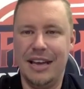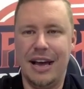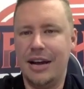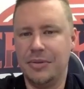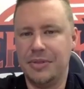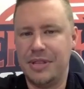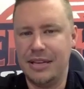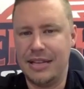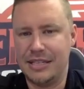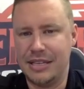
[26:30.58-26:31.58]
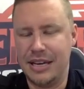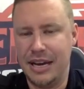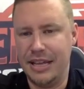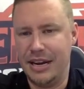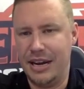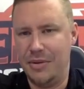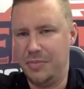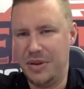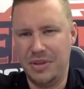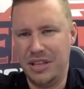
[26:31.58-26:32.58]
I don't think that's a guy that I would
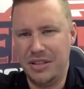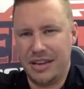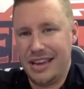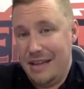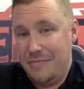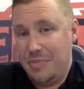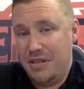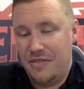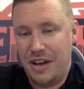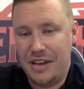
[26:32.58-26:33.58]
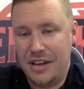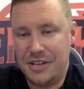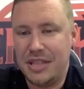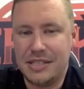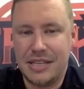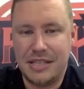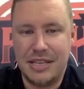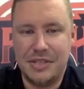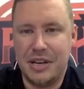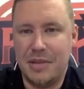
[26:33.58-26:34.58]
be really looking. But if Yzerman thinks that
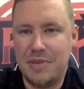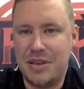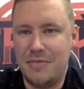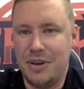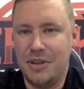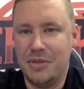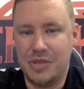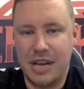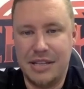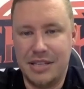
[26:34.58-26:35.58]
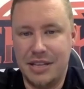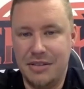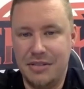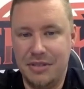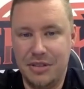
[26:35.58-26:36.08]
he's going to be one of those guys, then